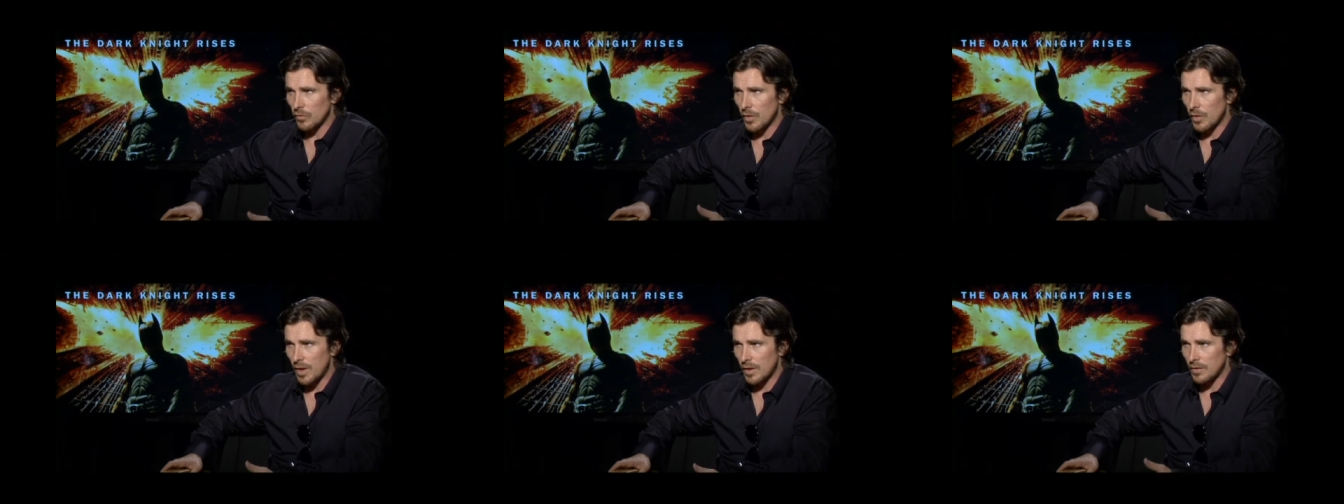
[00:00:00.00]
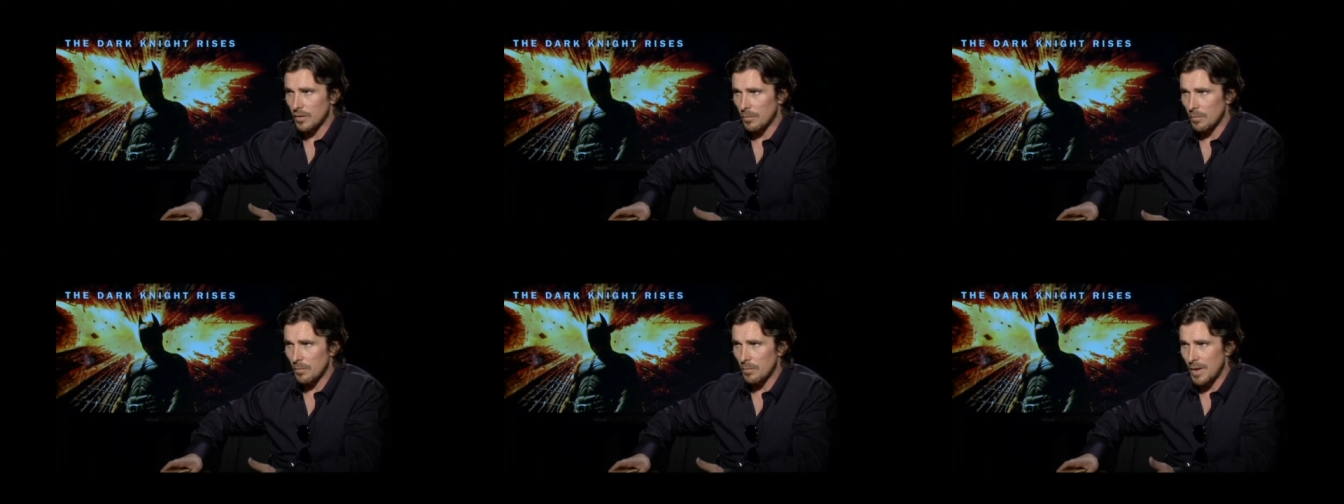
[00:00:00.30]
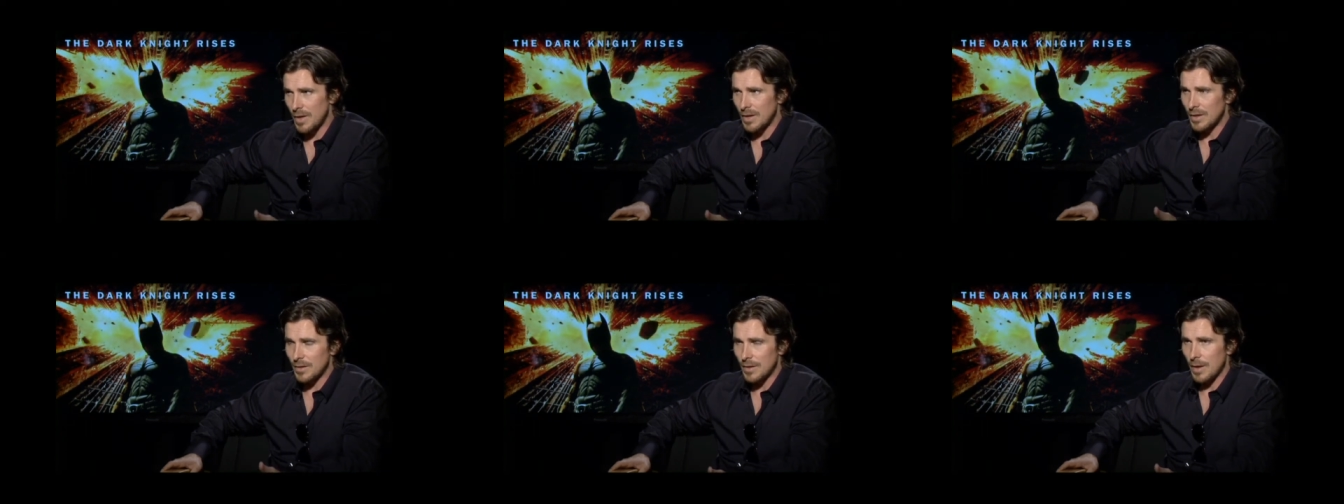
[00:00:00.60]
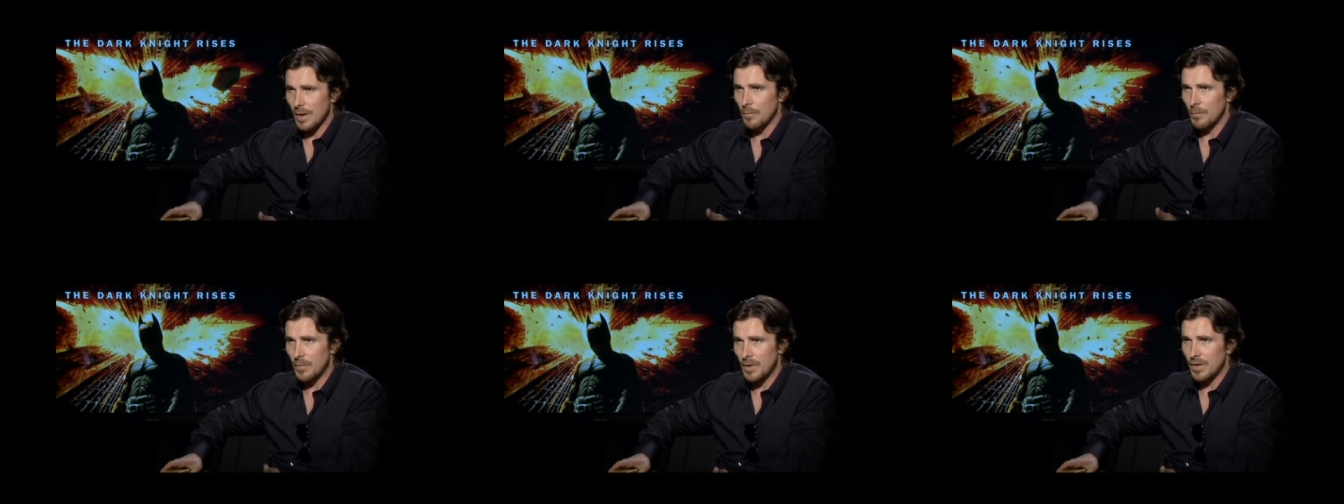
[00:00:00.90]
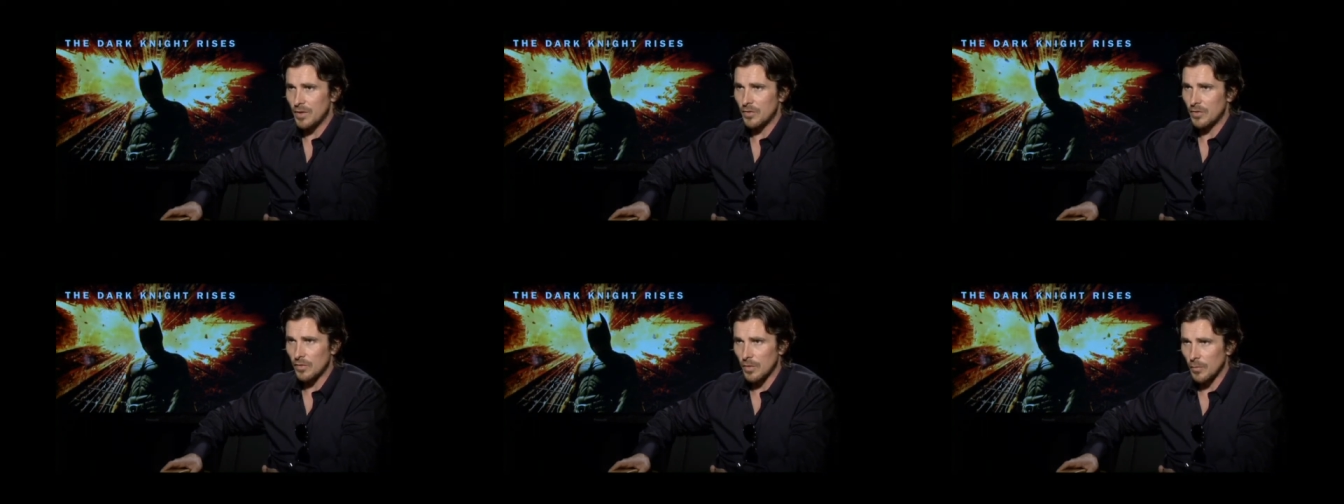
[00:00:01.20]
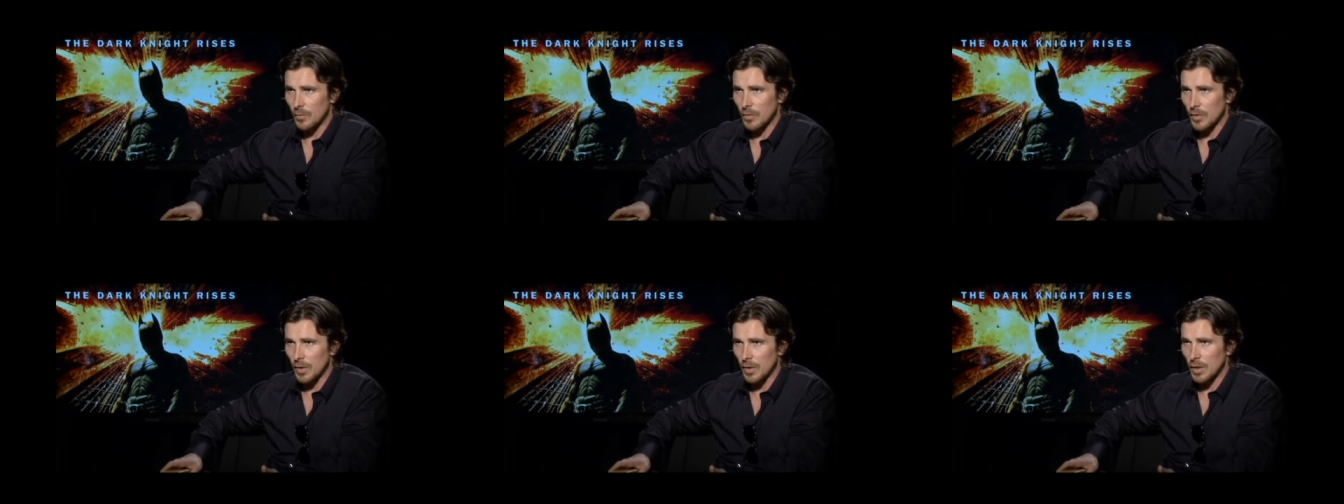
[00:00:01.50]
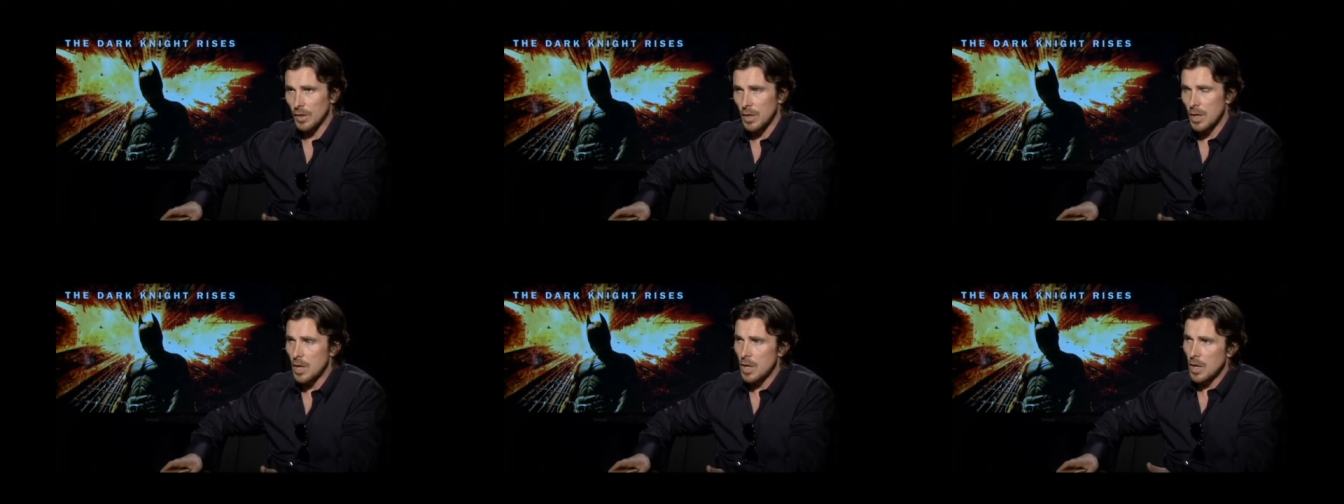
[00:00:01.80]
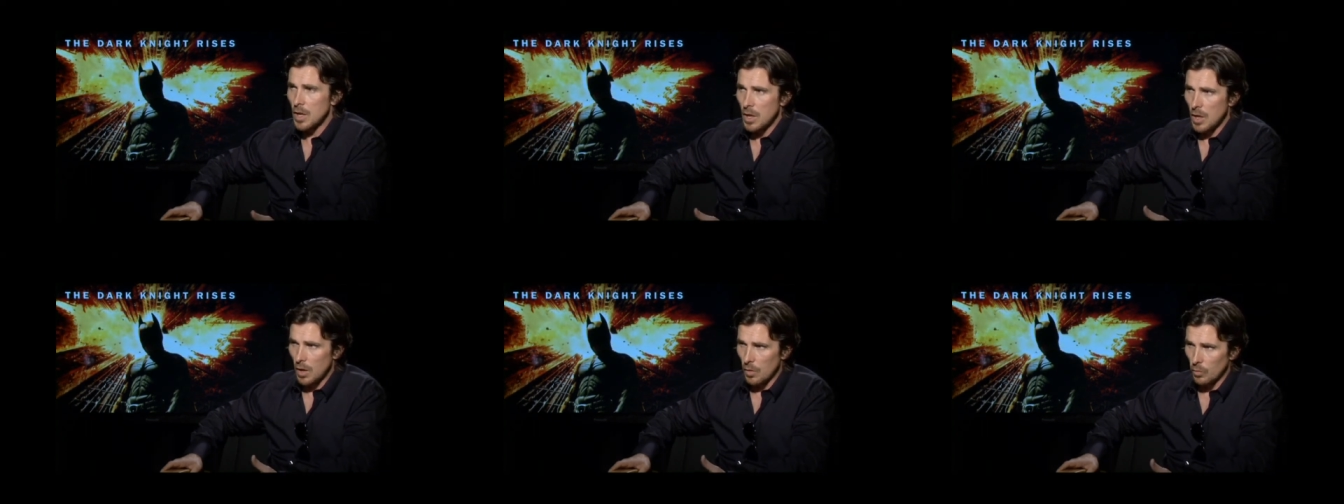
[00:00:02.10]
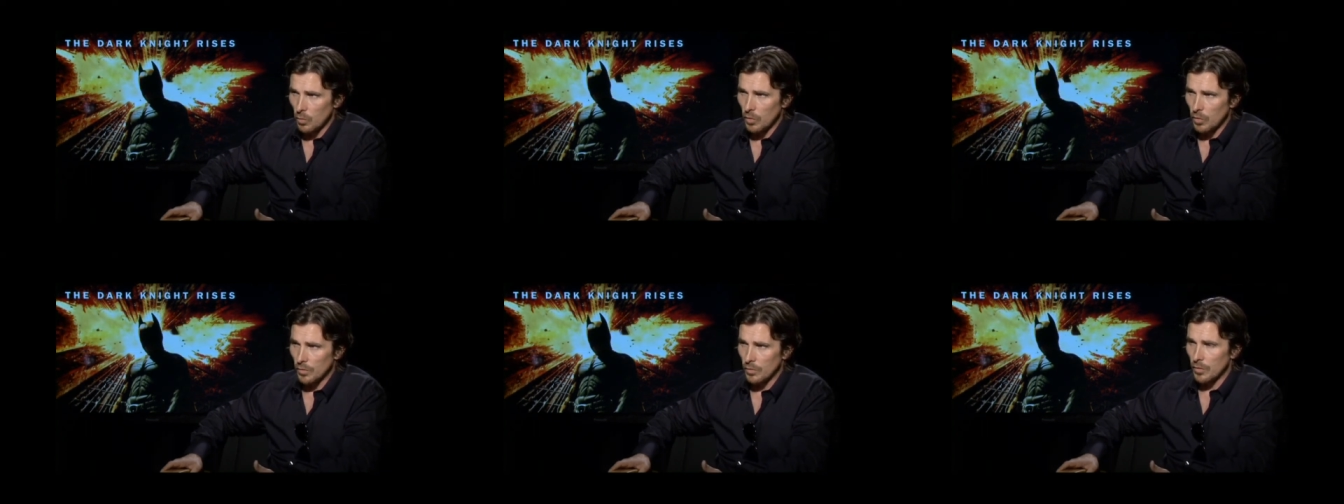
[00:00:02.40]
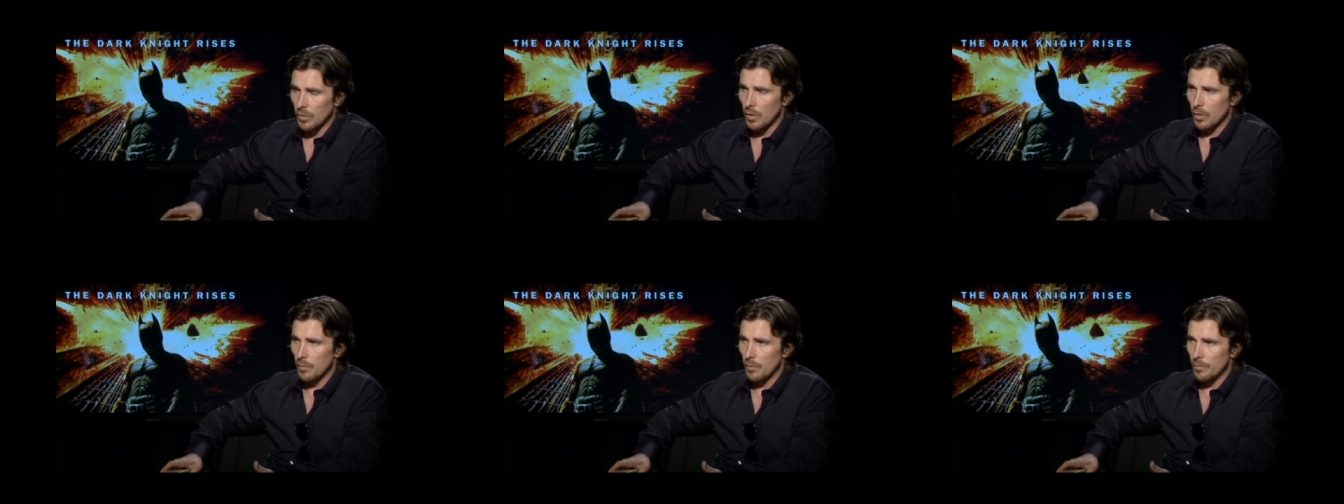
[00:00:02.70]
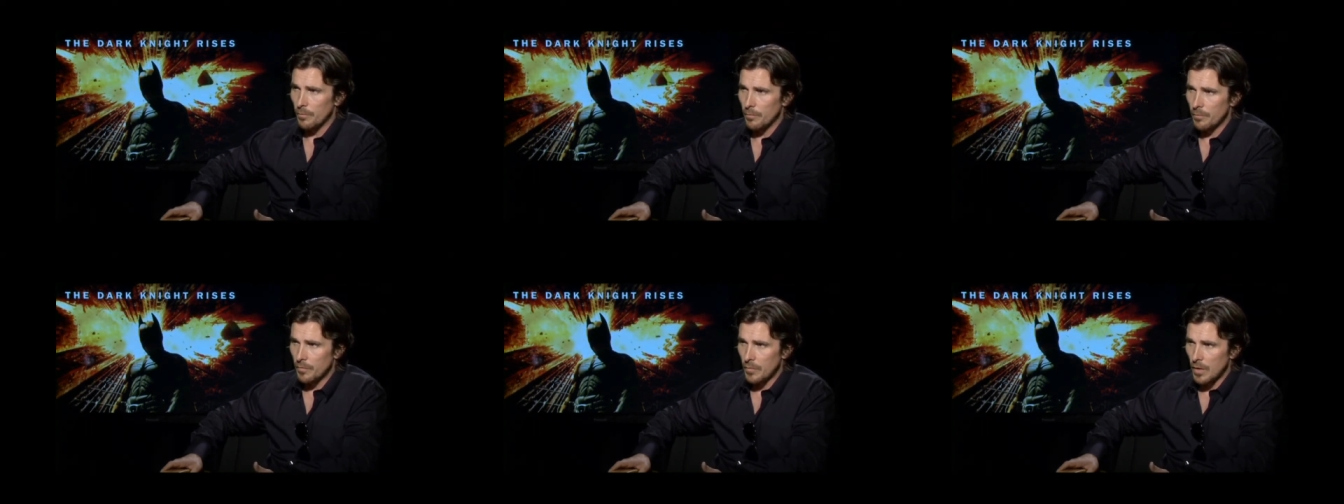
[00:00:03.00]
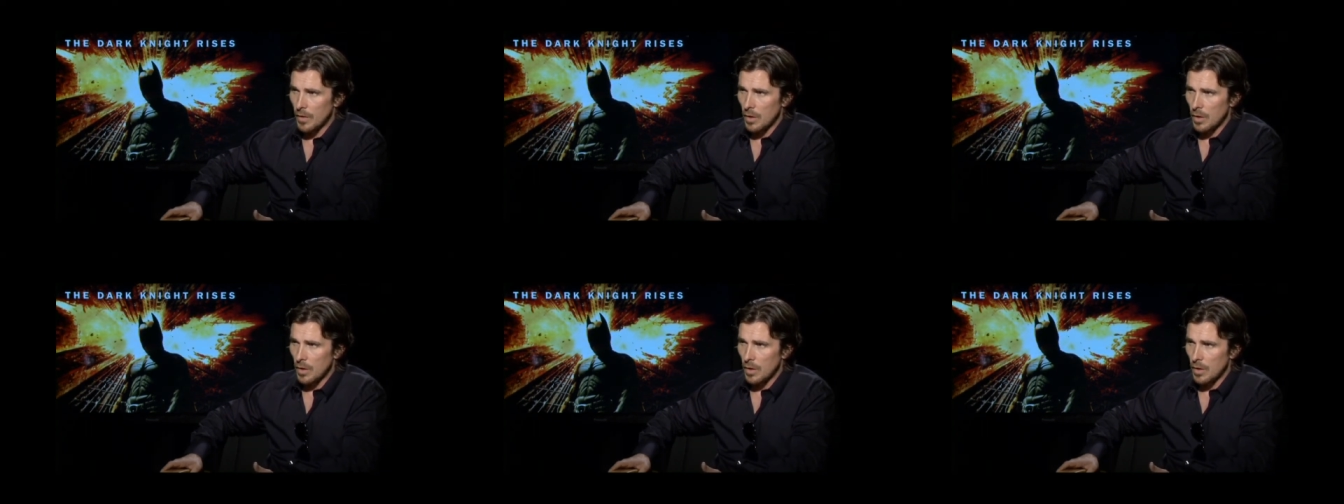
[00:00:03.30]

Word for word: you had to make that mean something, and with um,